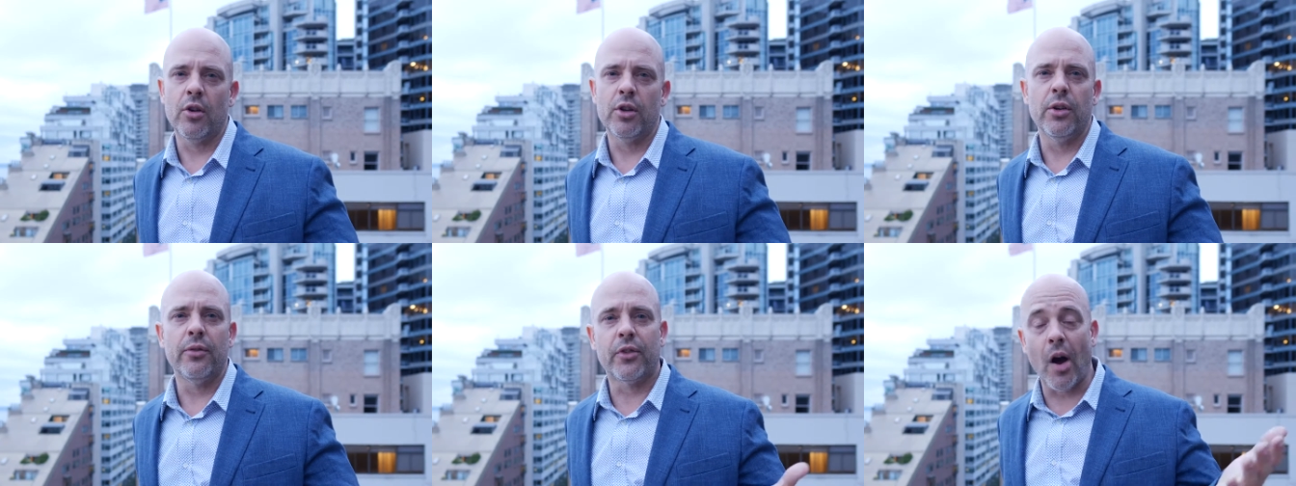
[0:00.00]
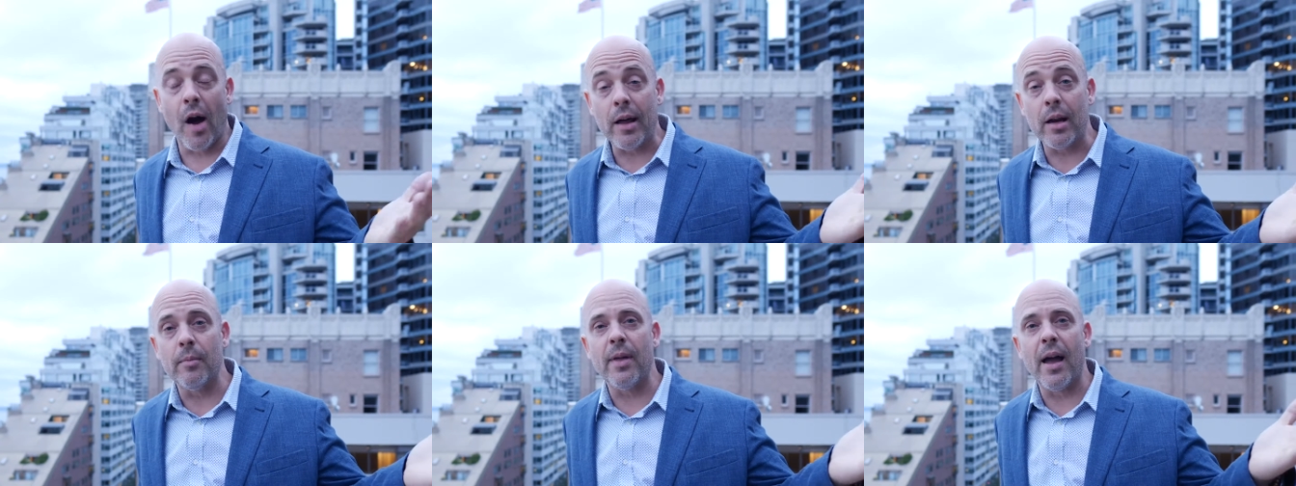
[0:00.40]
You've
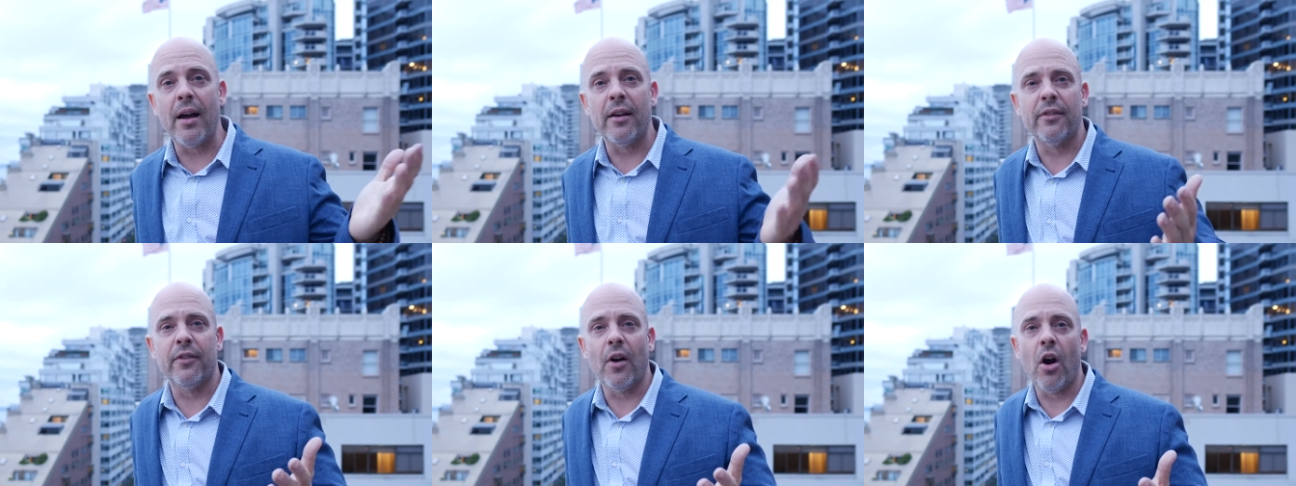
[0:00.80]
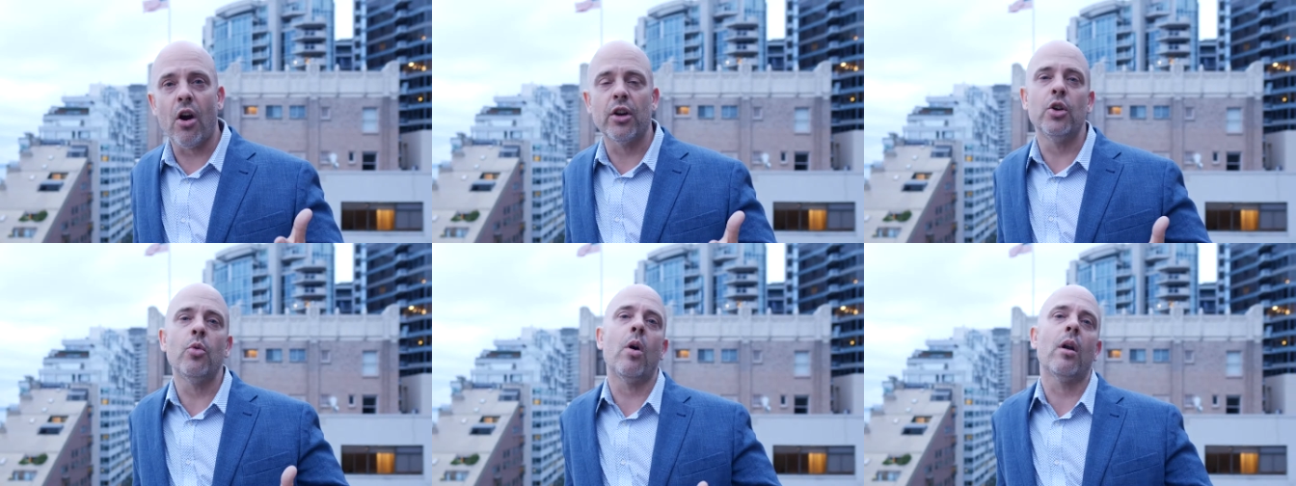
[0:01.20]
got them that
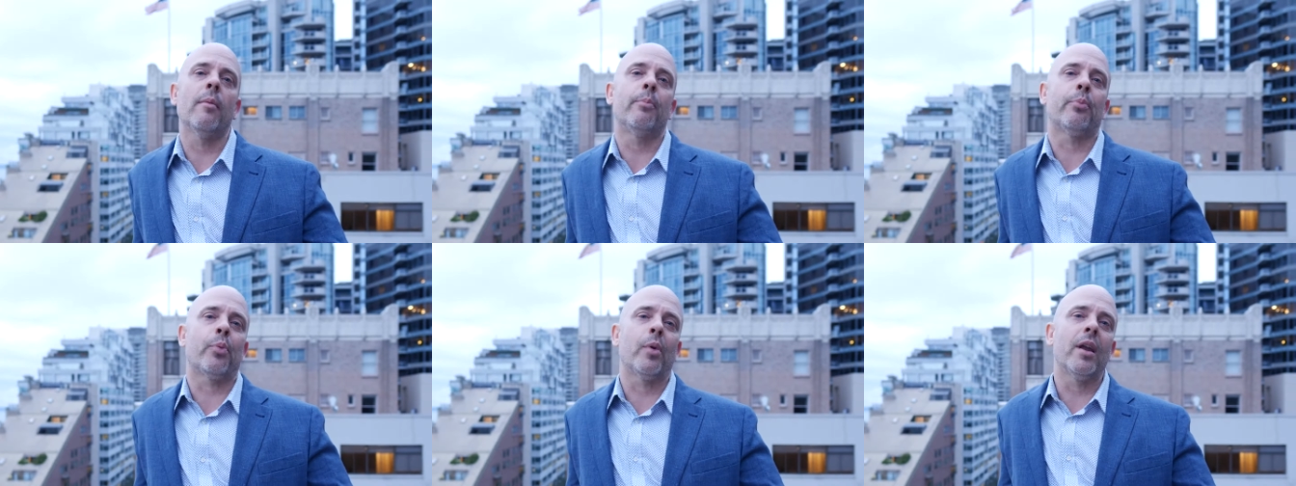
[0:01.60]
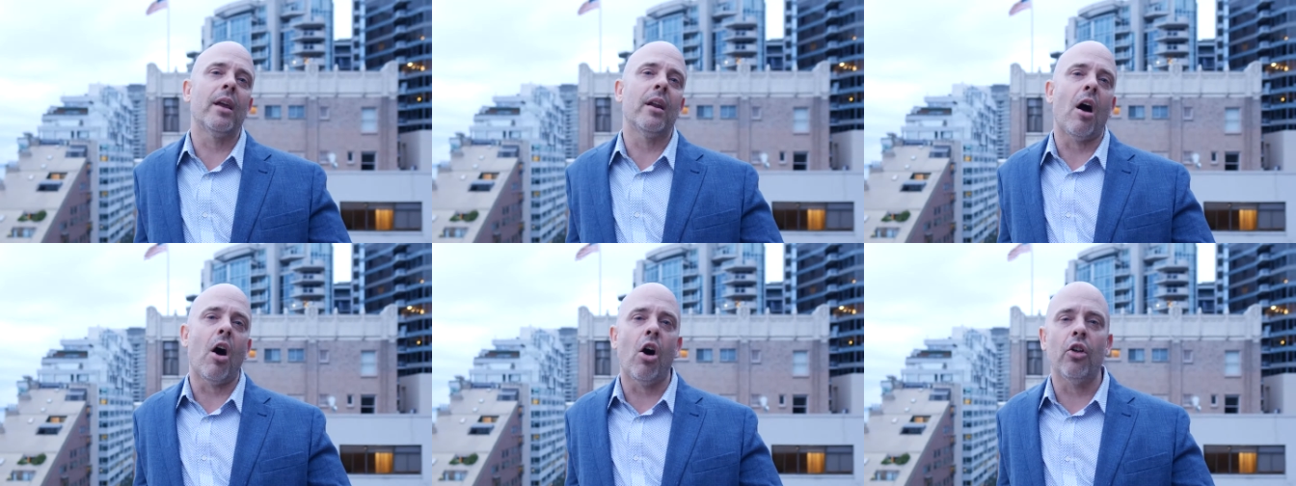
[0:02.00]
far, you wanna bring
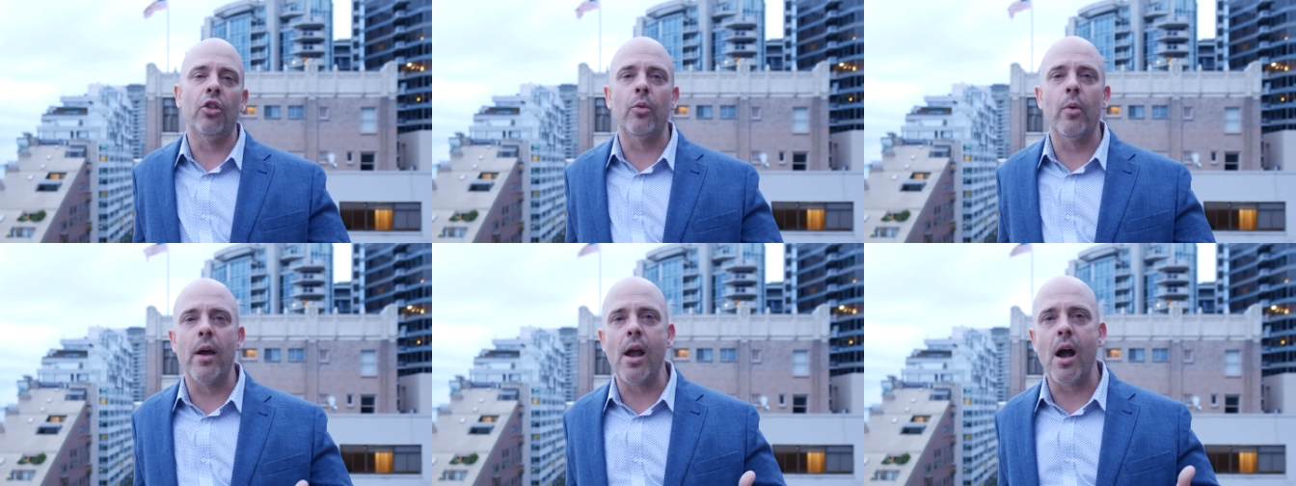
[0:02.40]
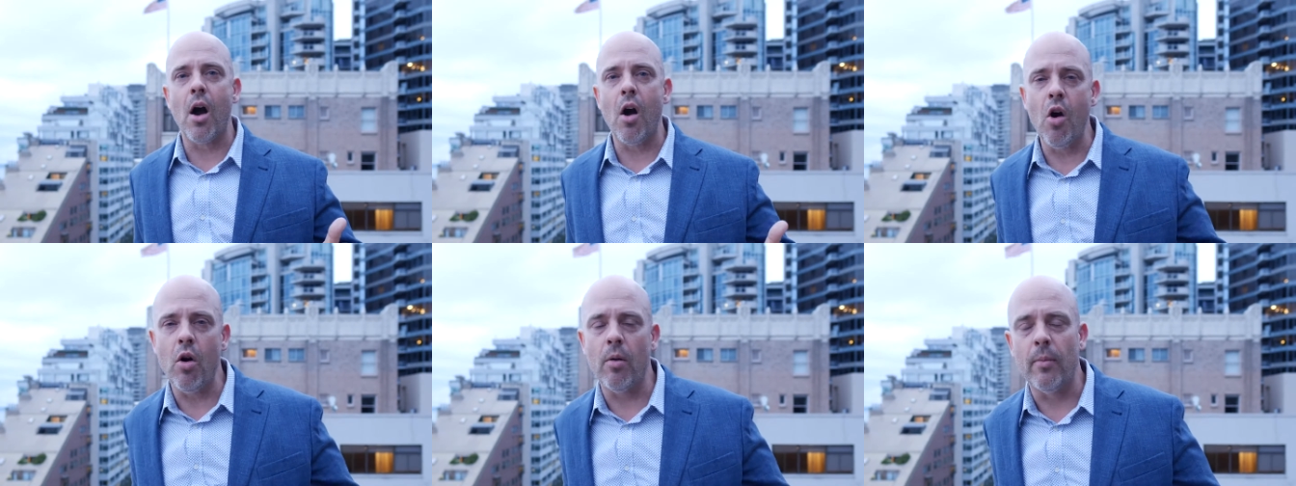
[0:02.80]
it all the way
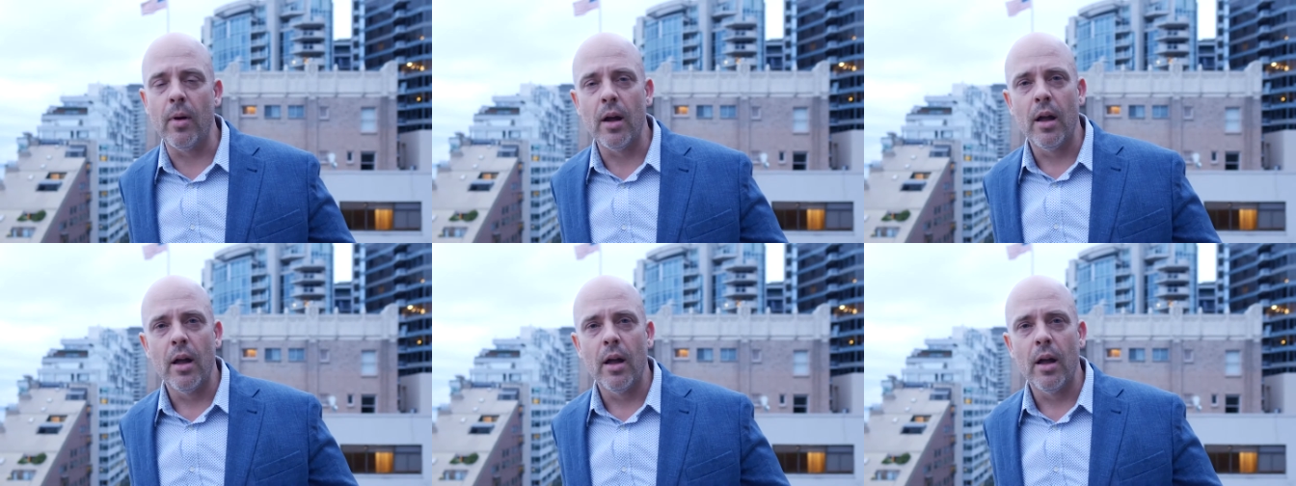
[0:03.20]
home.